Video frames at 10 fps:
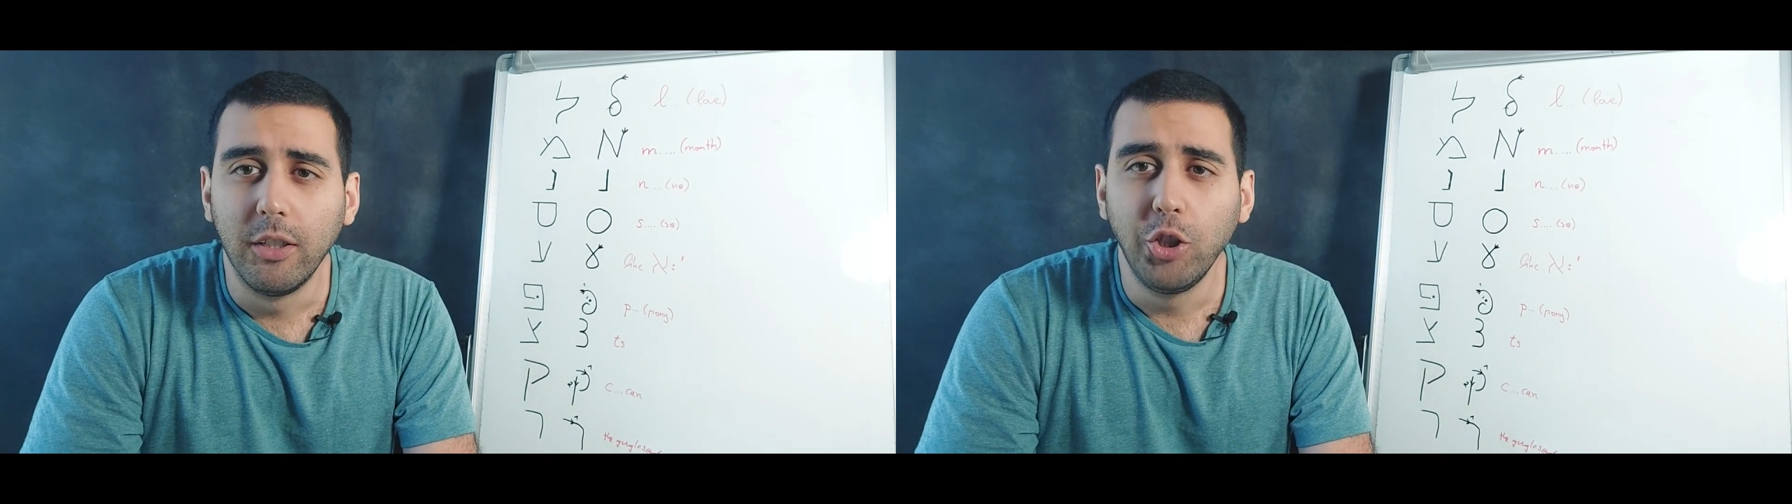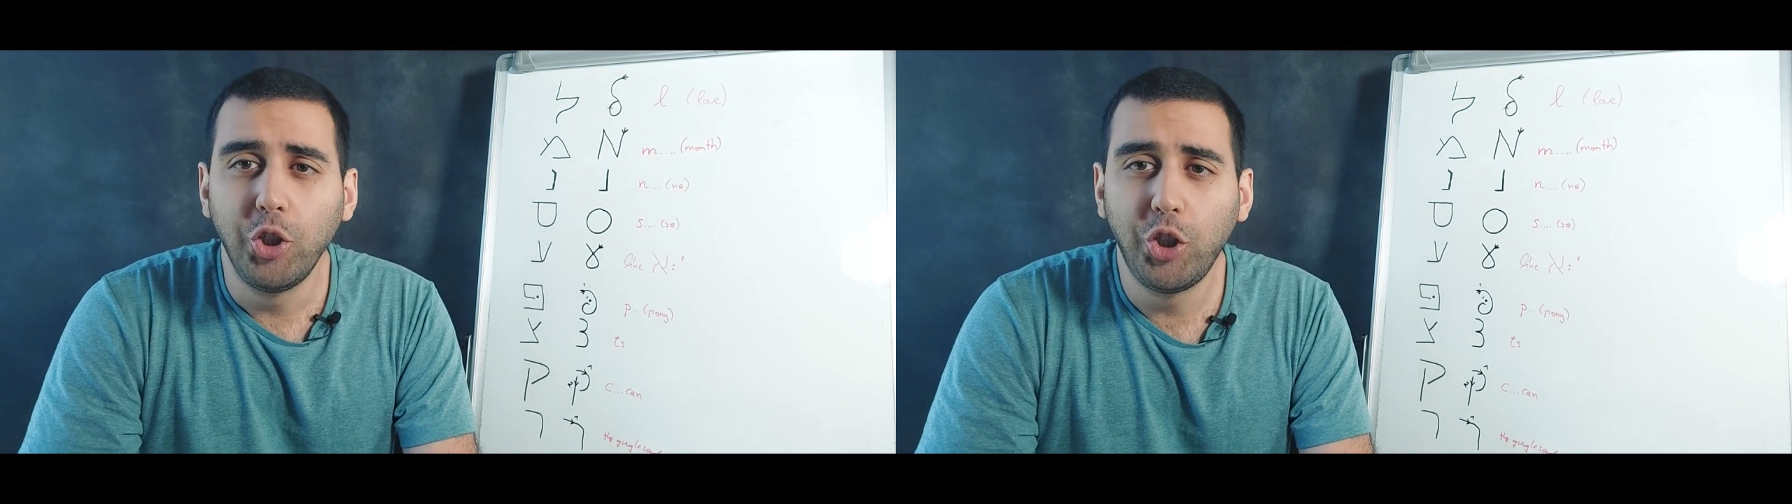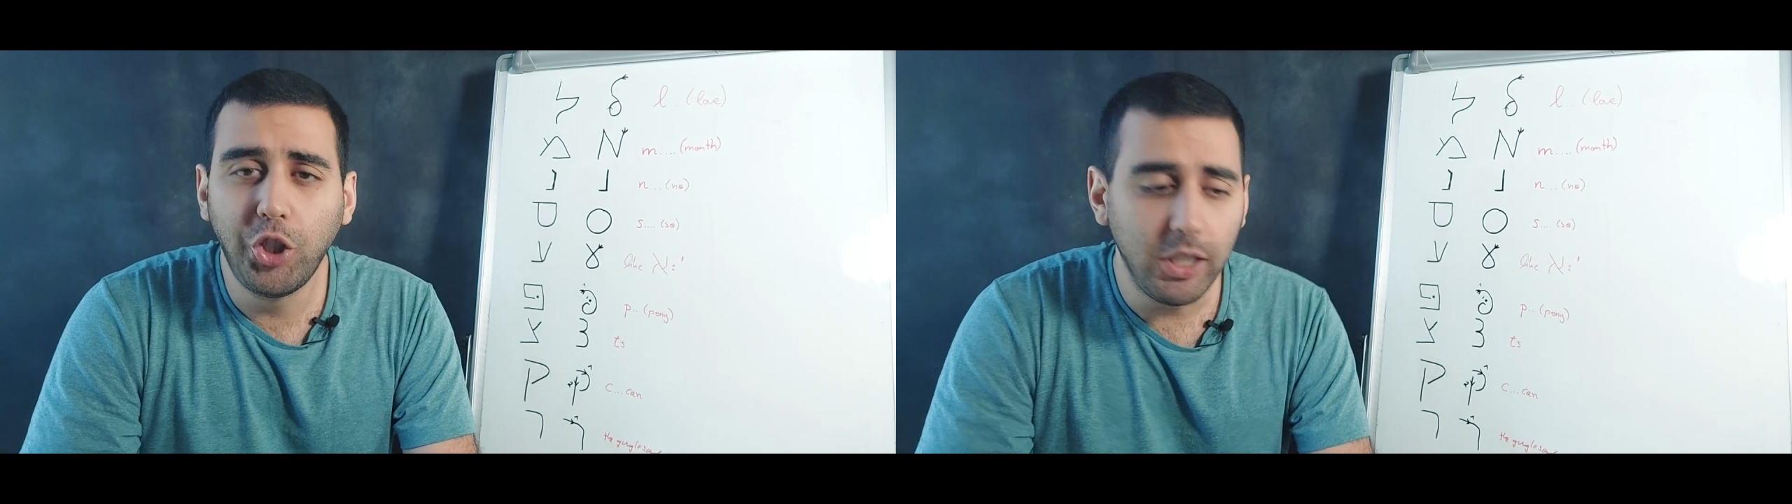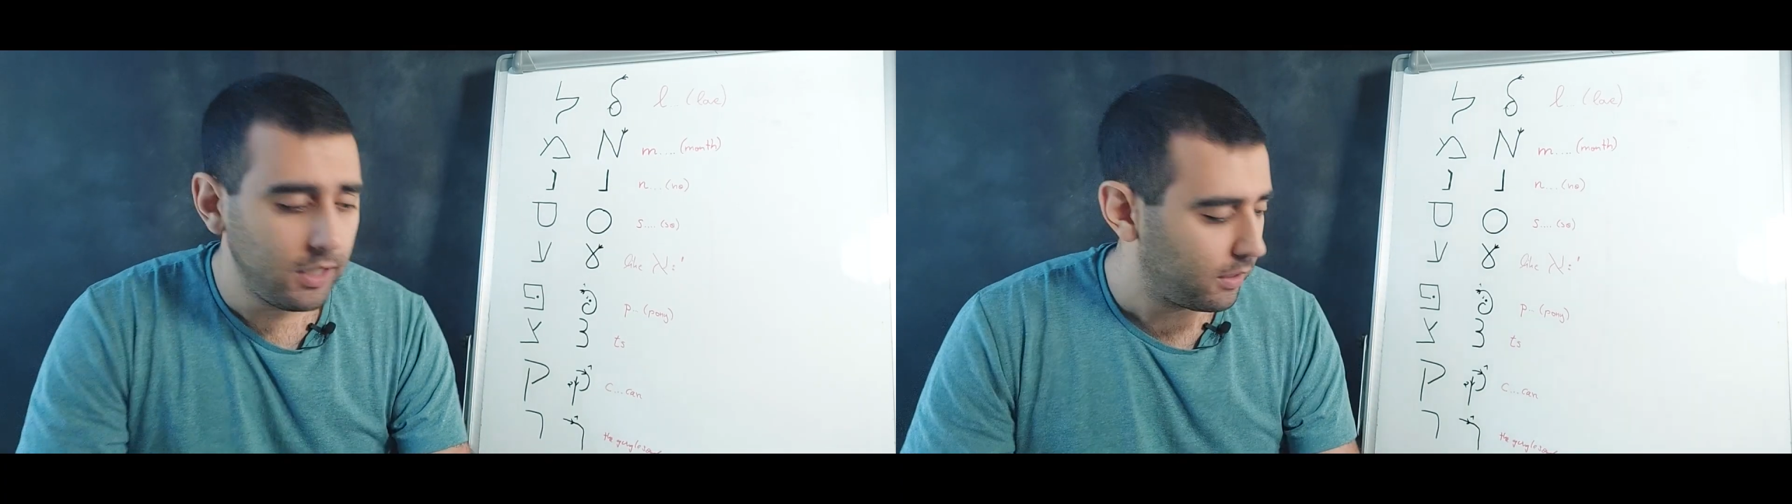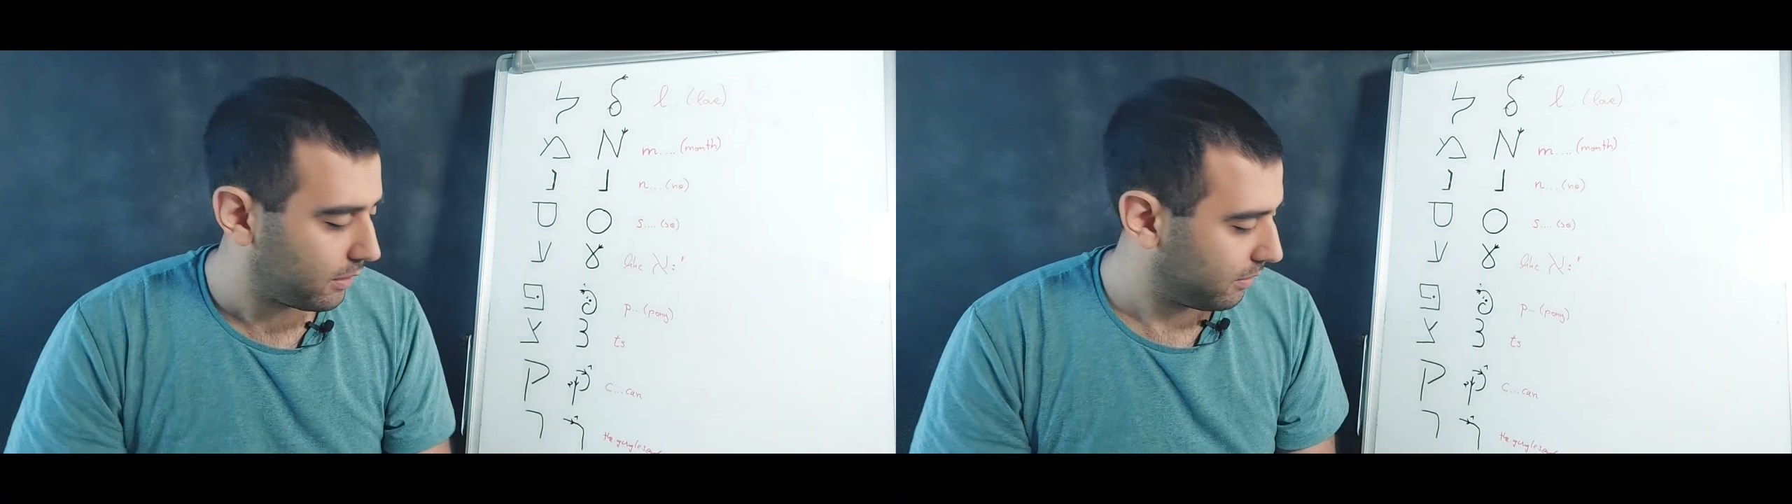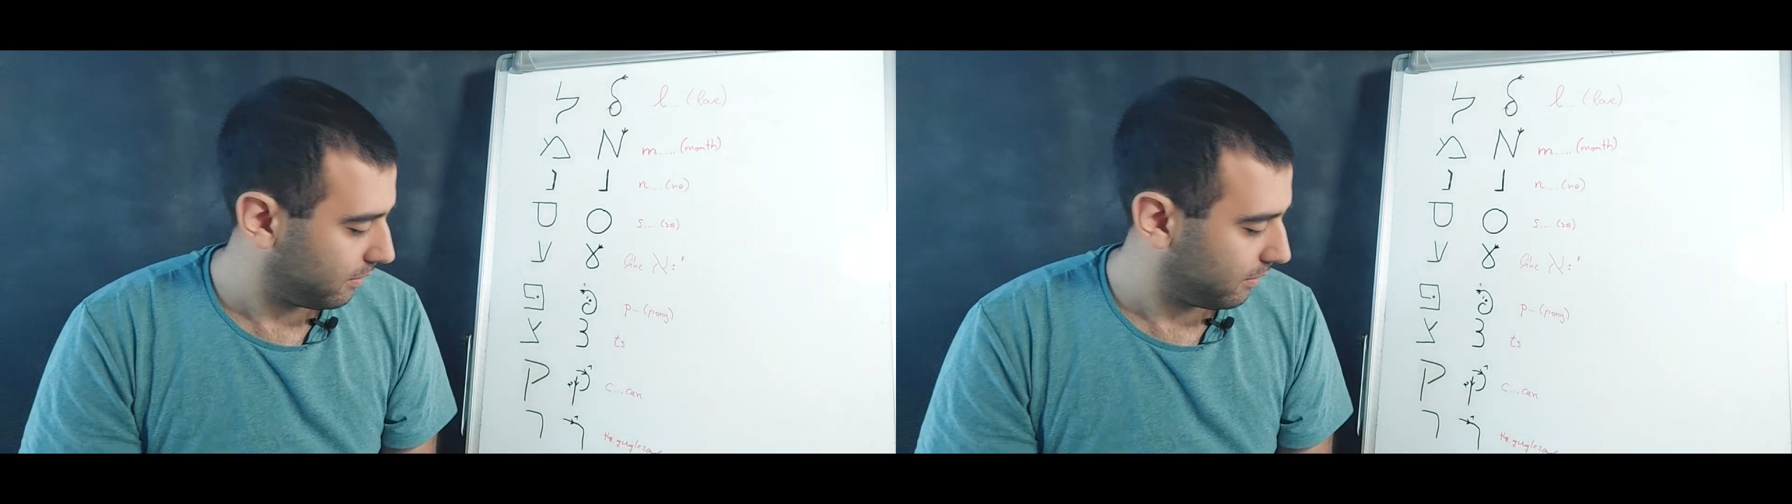Sheen.